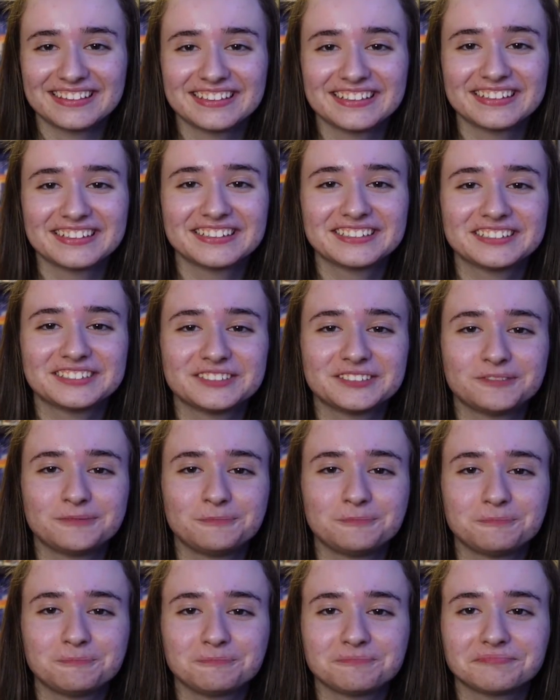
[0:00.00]

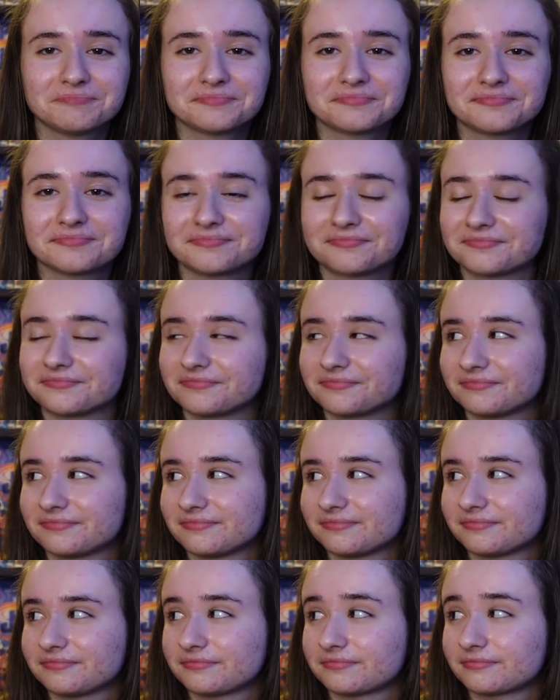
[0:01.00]

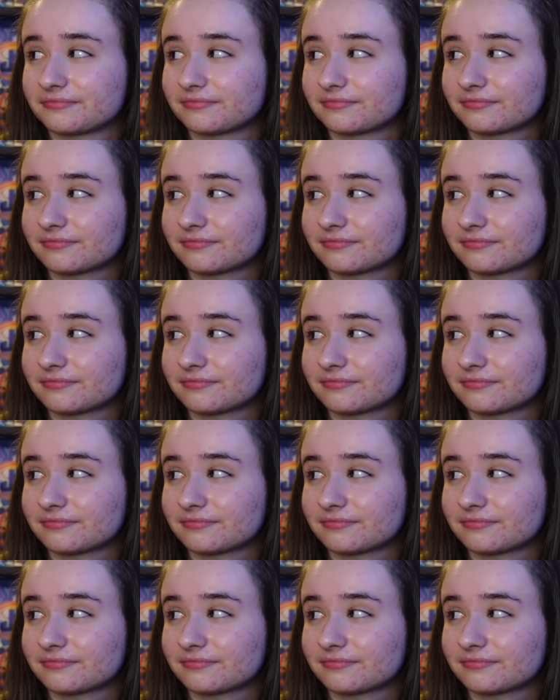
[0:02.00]
This person isn't speaking.